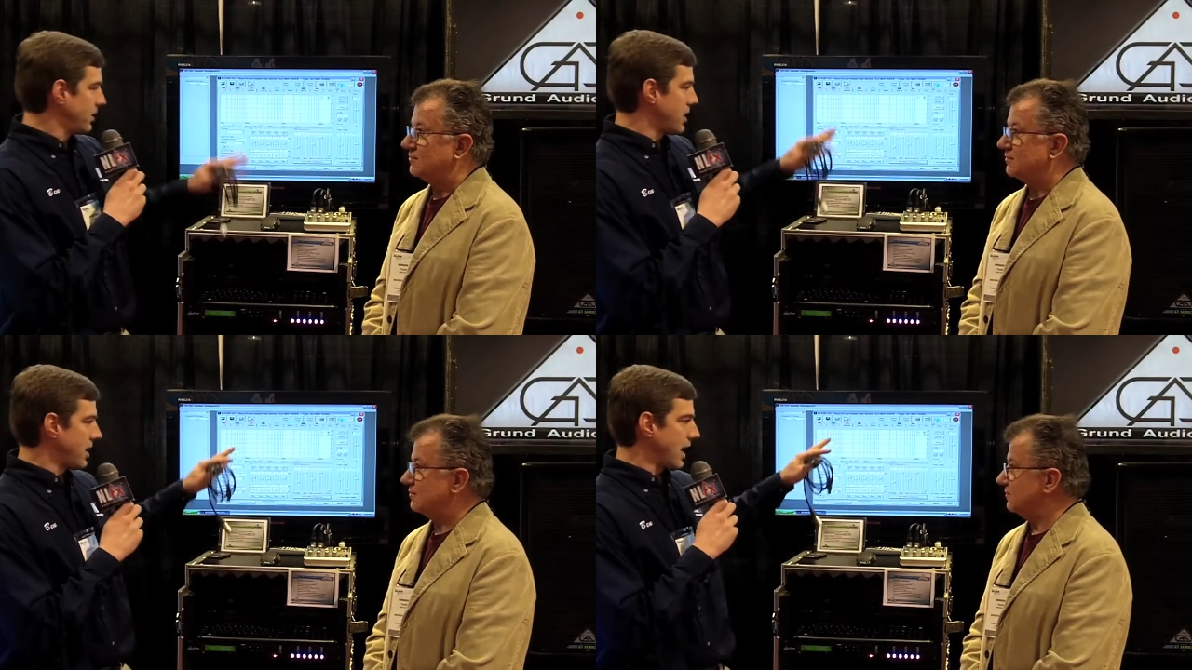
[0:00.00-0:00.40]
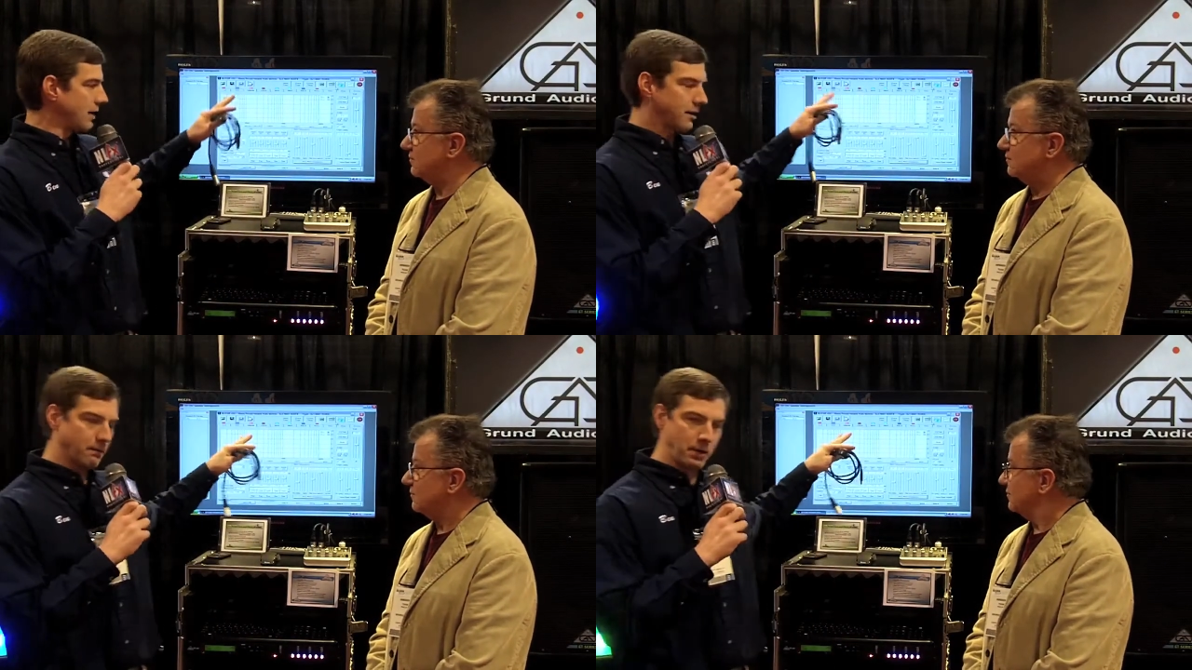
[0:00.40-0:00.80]
Speaker 1: You
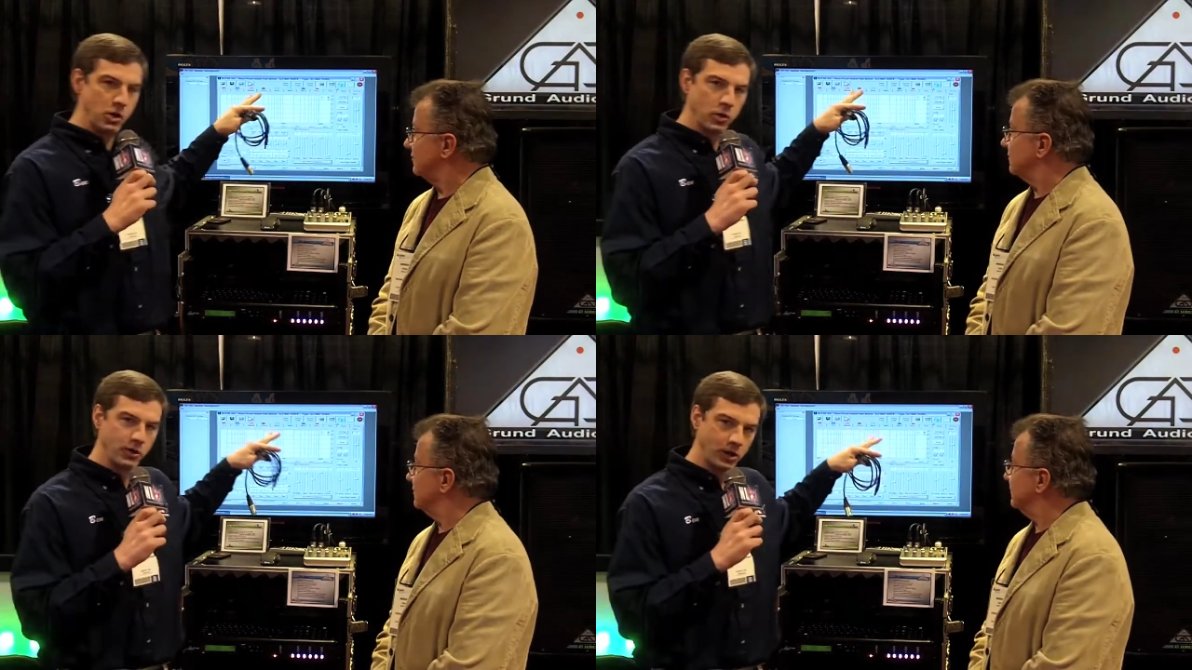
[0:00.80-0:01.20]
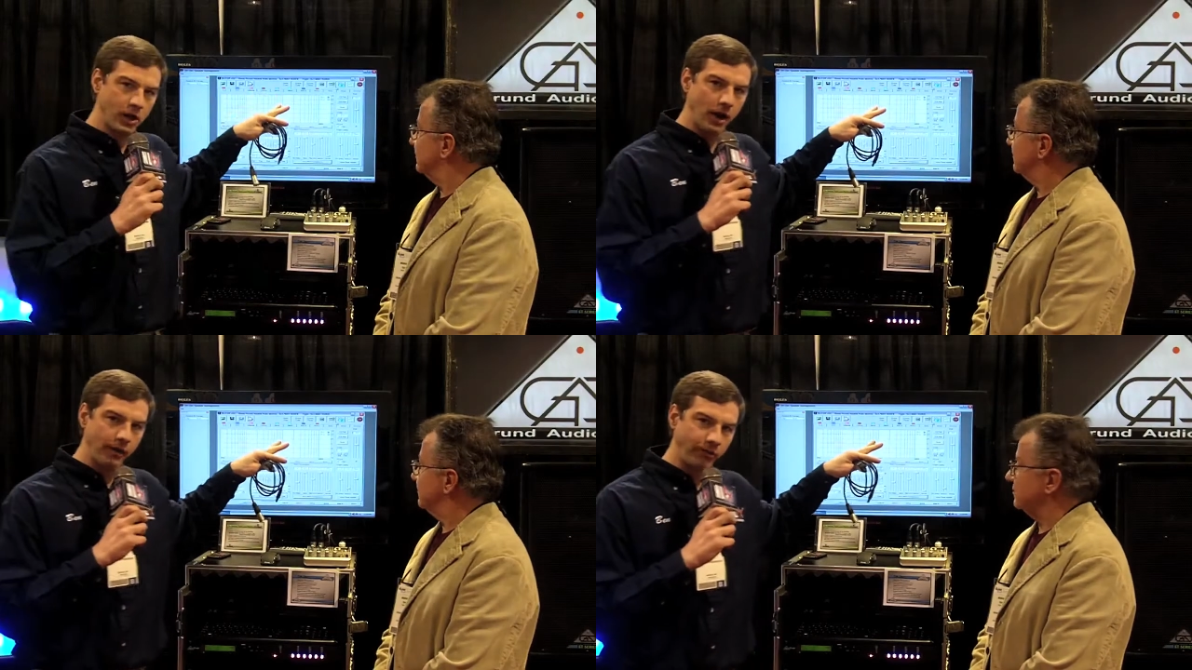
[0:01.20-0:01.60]
got the computer with your
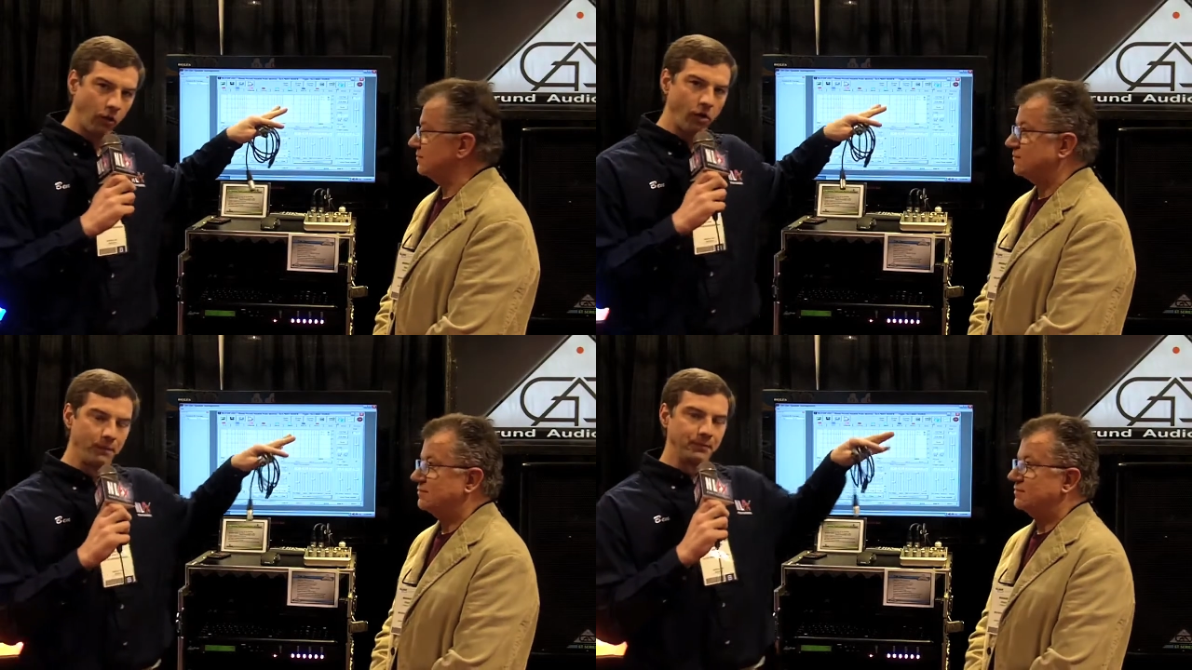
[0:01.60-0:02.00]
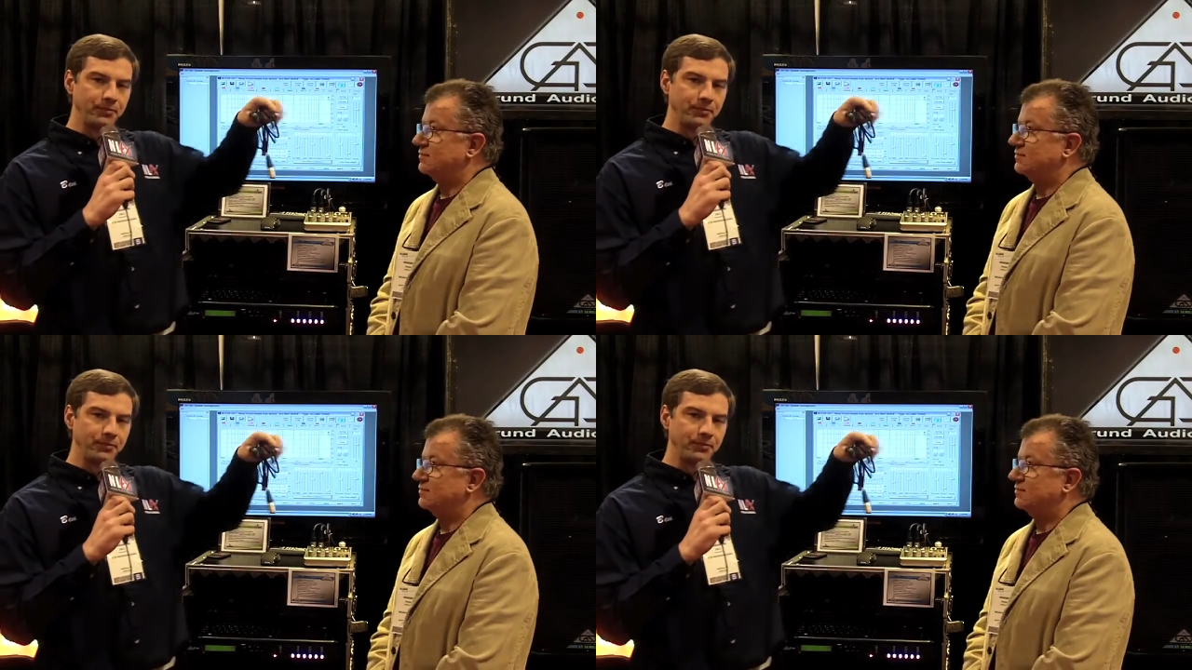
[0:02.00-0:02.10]
console,